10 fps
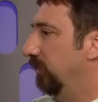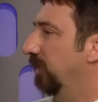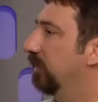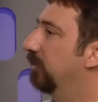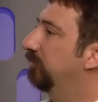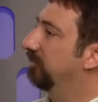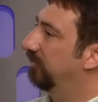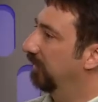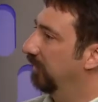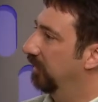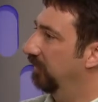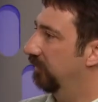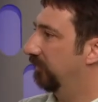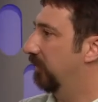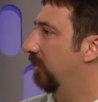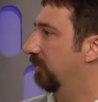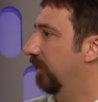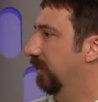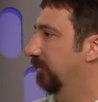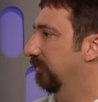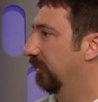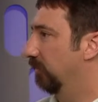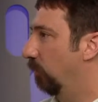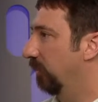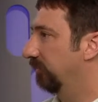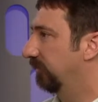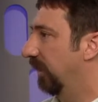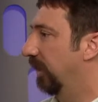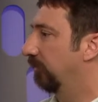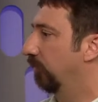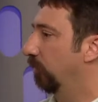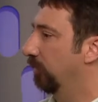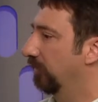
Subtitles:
can get up to 10 talk lines onto one scan group.